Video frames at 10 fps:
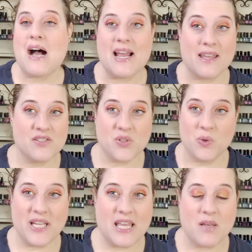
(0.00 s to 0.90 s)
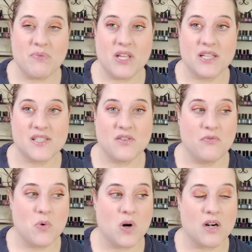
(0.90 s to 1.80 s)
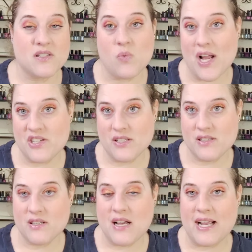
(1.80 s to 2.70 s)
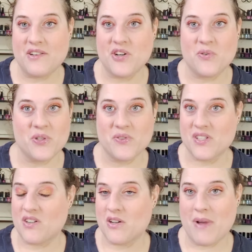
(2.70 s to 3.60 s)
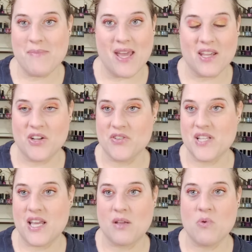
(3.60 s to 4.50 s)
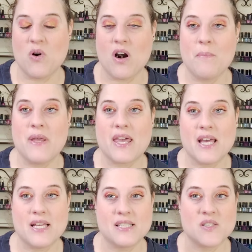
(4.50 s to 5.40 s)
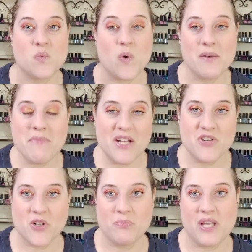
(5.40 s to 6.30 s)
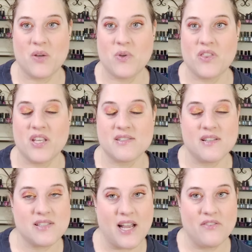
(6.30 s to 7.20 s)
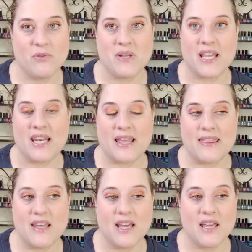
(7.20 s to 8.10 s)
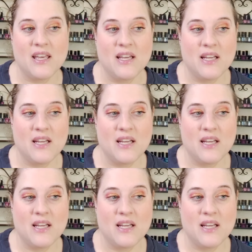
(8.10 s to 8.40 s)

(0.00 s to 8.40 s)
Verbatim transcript: I solely keep this for swatches. I don't use it on my manicures anymore because one major complaint with this, aside from it getting thick,